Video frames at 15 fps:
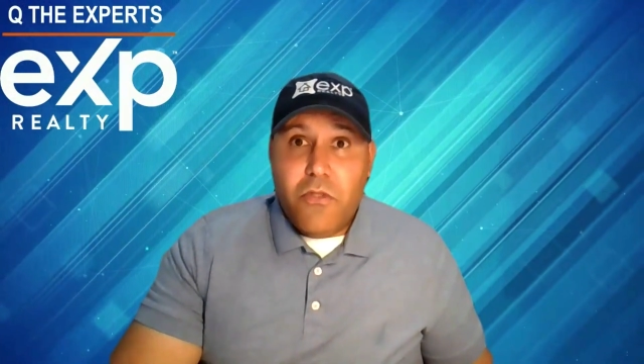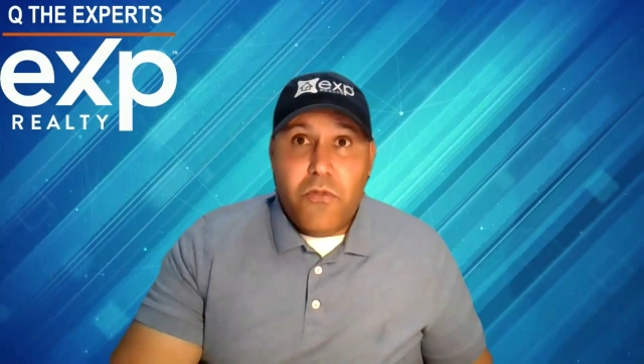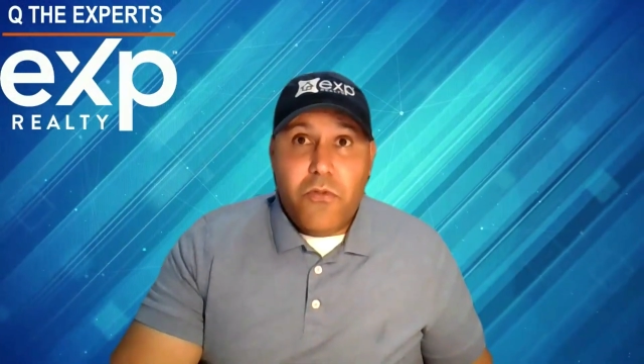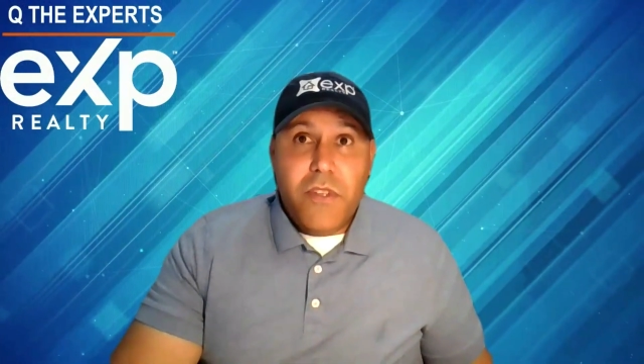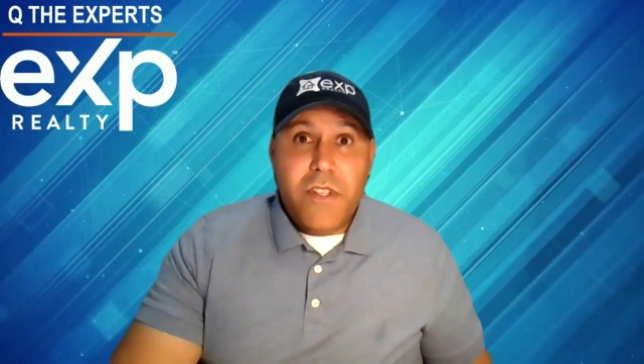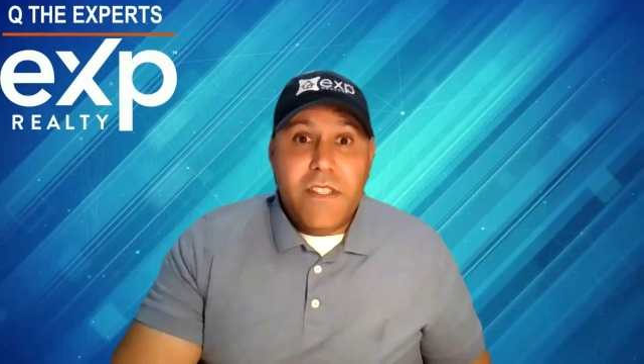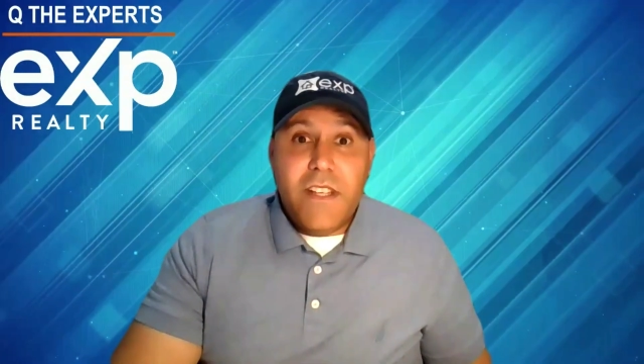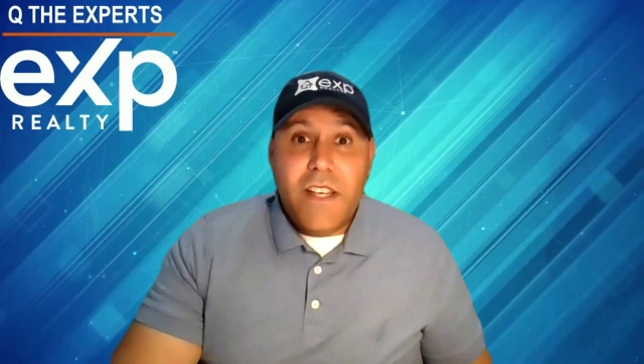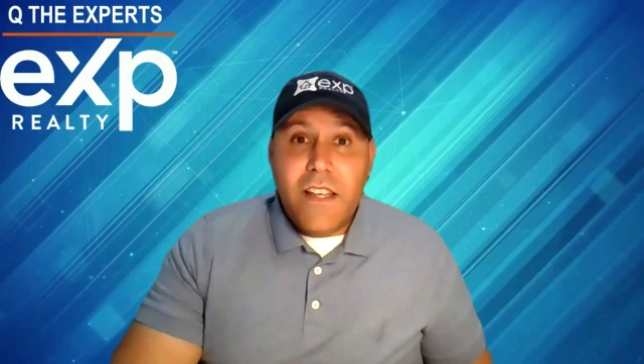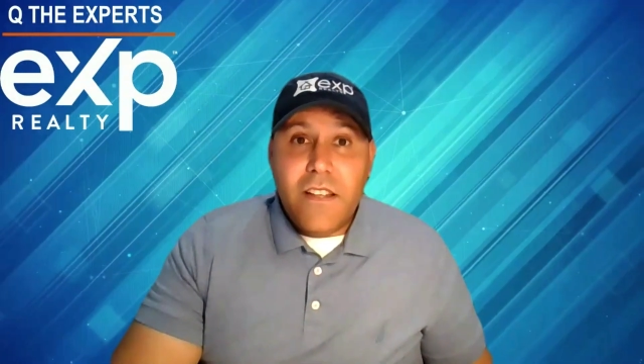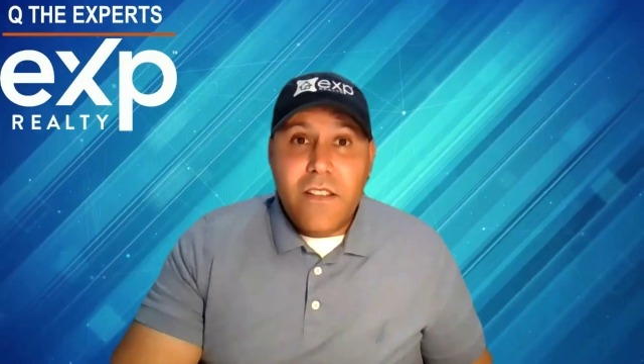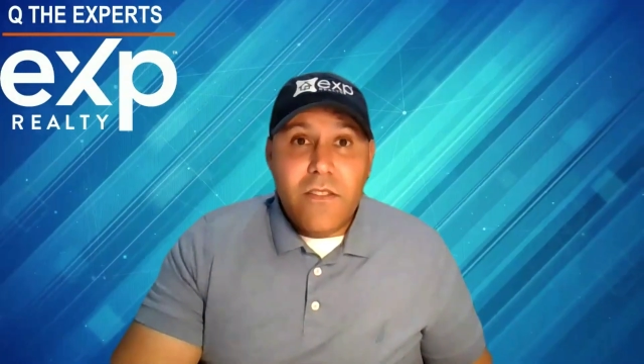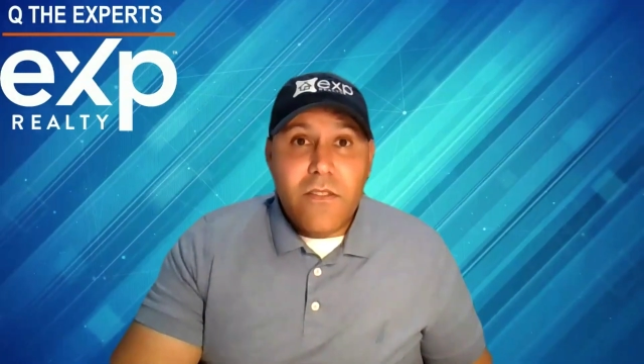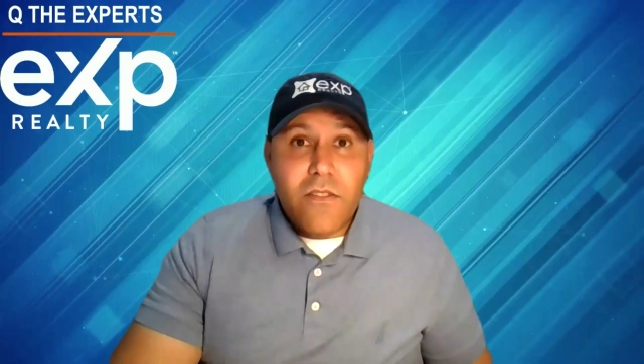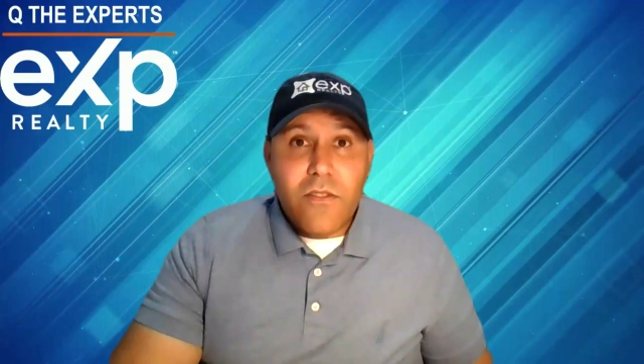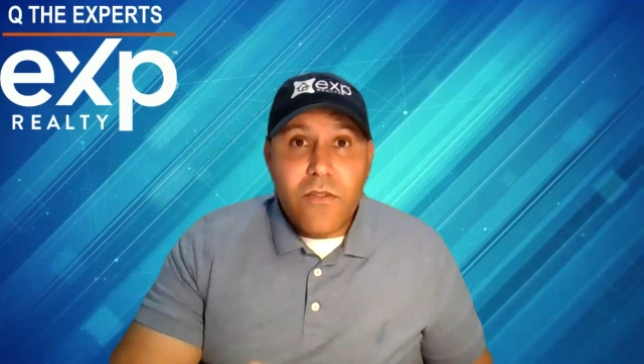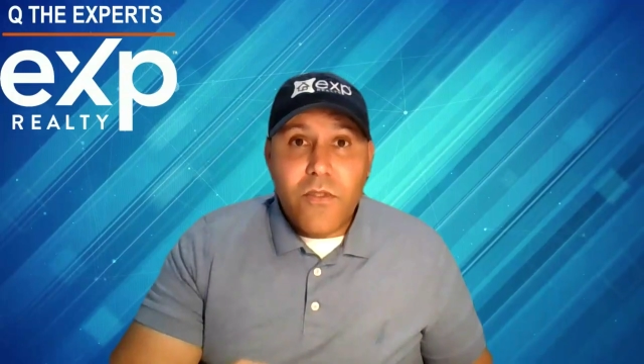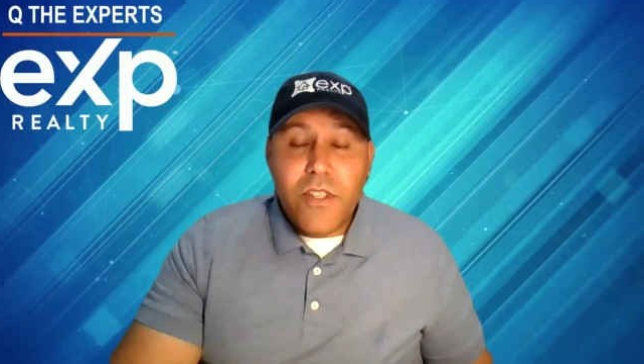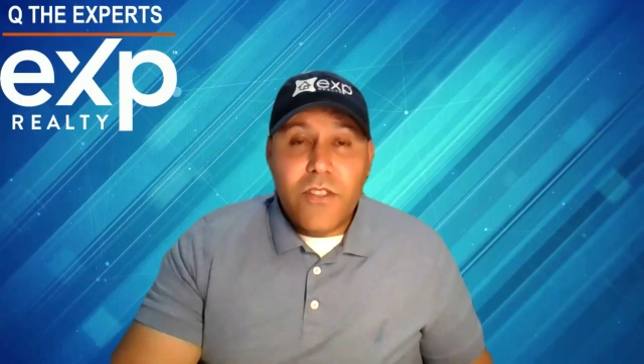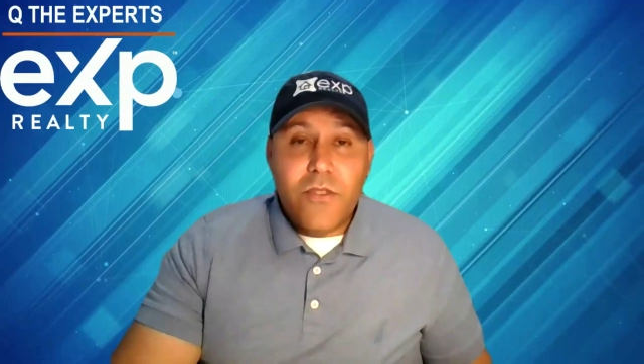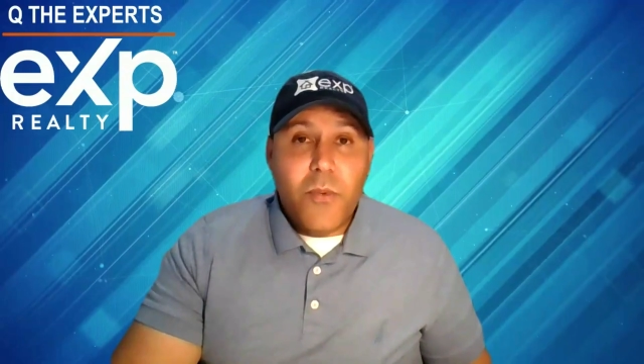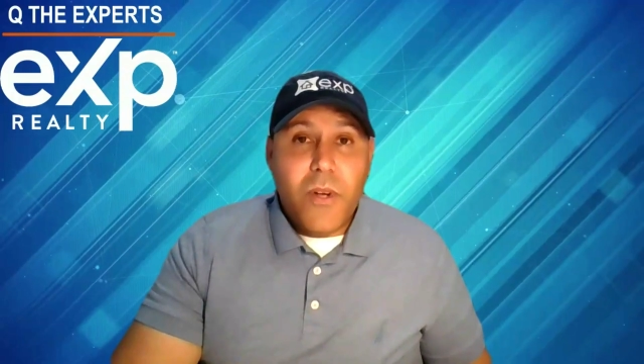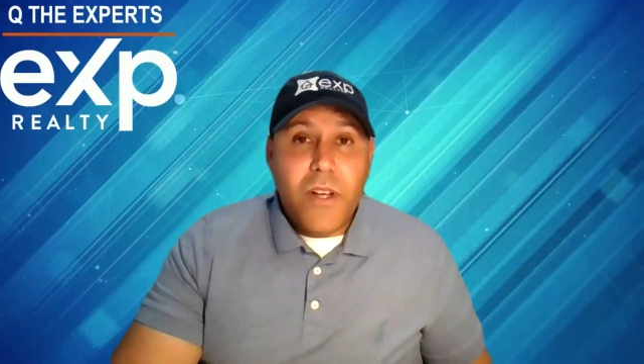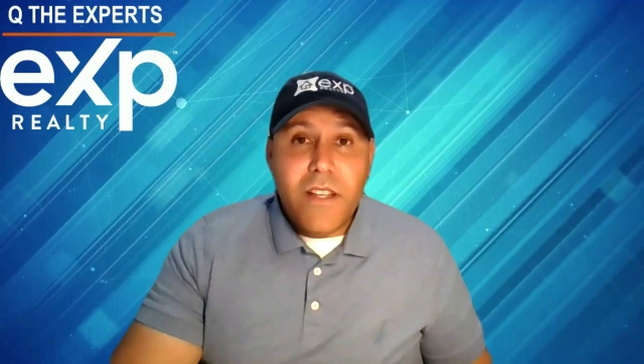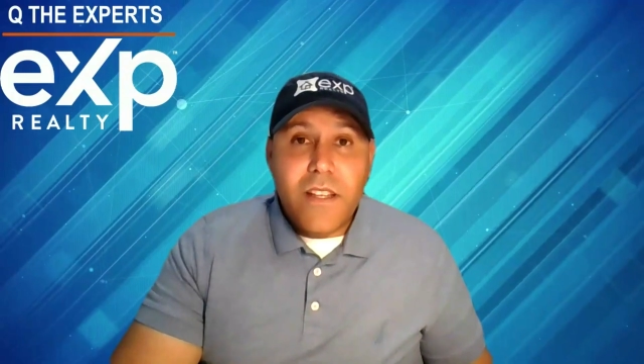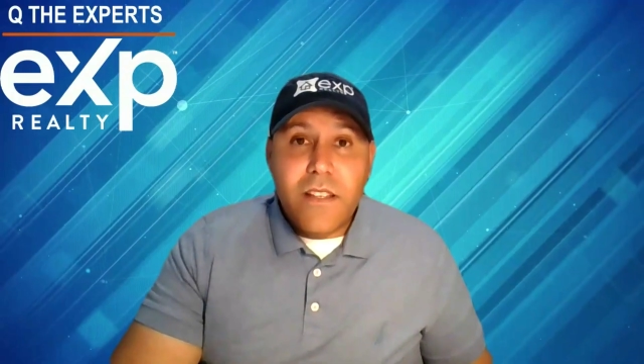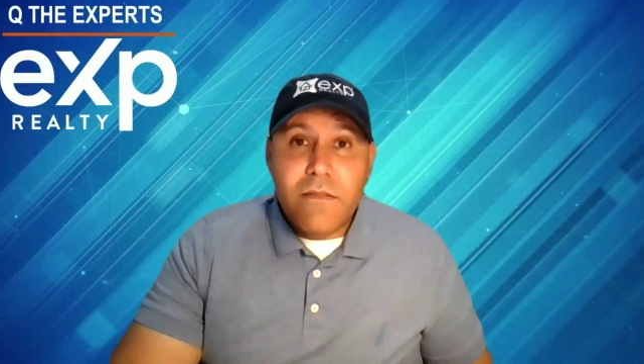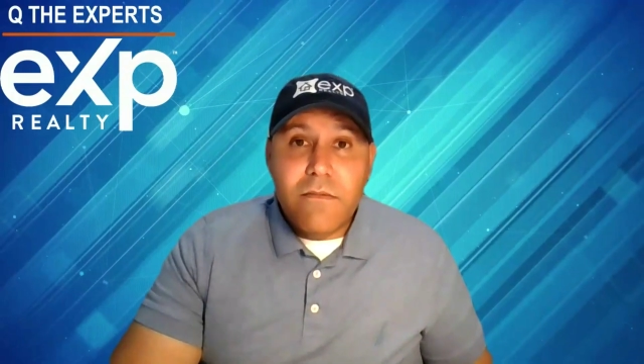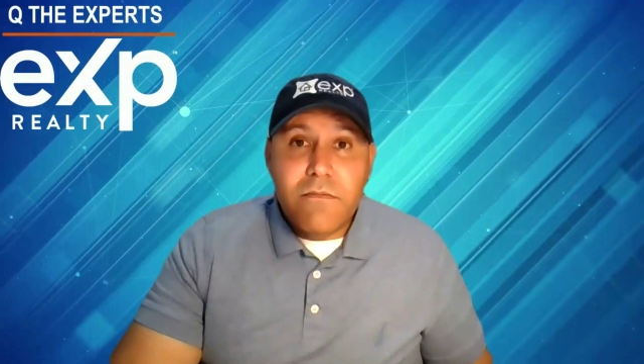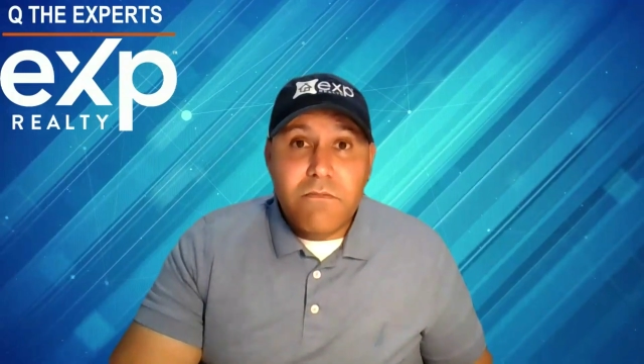$310,000, $320,000,